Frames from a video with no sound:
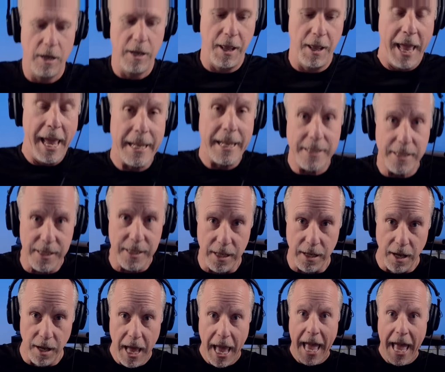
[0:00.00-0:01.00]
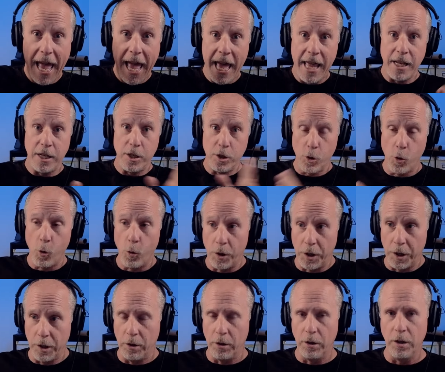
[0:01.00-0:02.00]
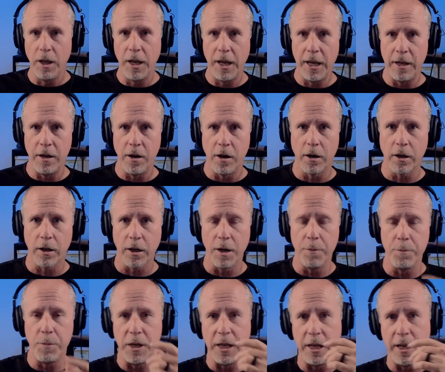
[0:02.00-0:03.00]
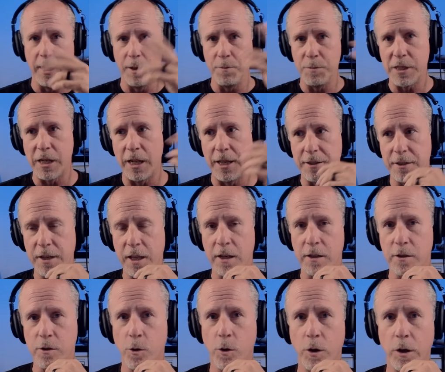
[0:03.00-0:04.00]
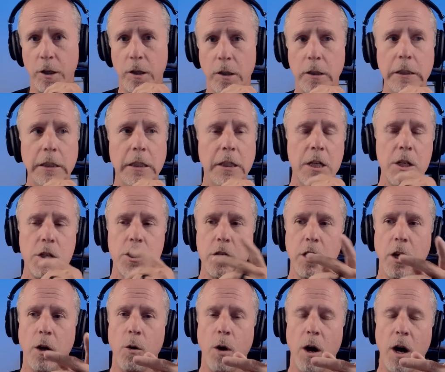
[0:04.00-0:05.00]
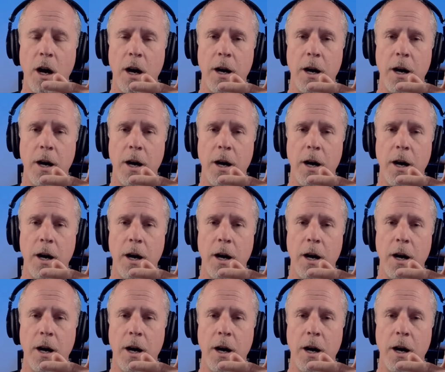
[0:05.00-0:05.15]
Hence the editorial in our company named Slice Editorial. So,